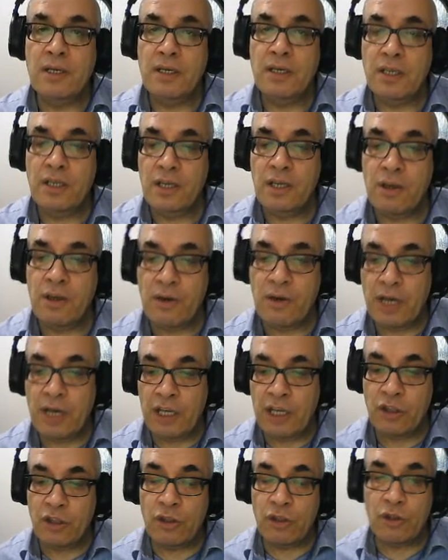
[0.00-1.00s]
in
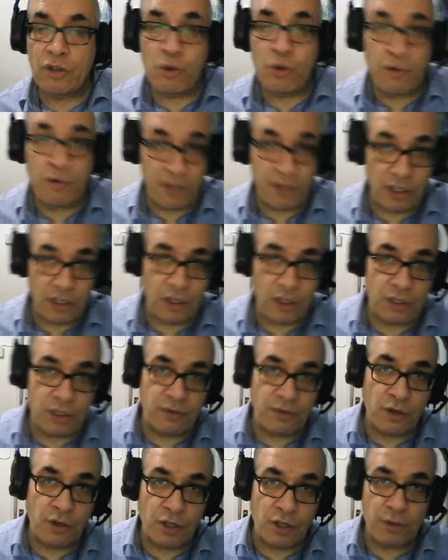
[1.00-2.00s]
2 videos
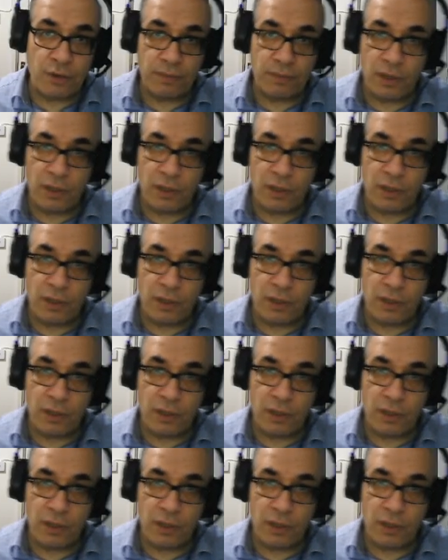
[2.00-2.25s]
for you.